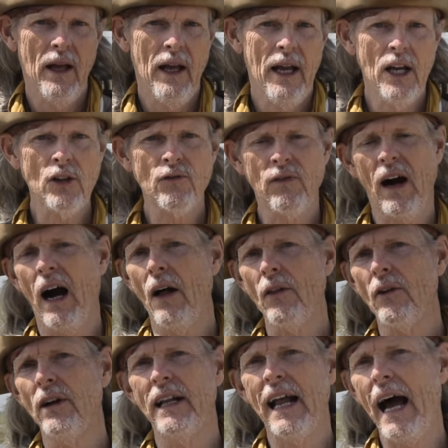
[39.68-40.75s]
his
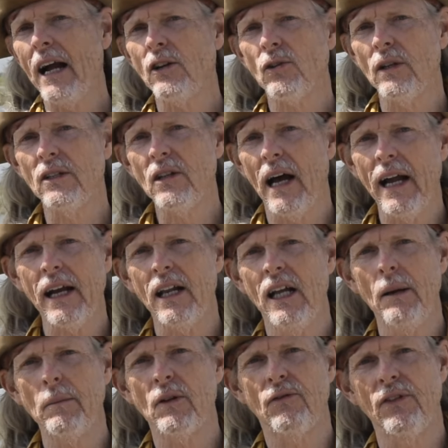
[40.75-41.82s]
father had actually taken
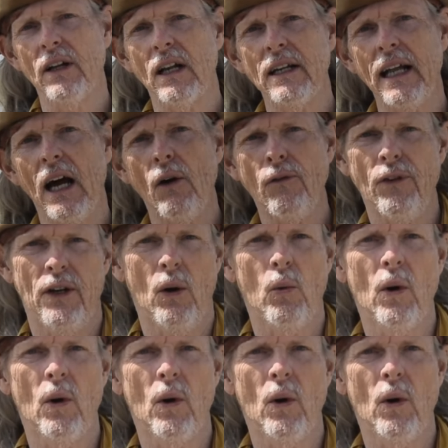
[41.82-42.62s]
him to Philadelphia,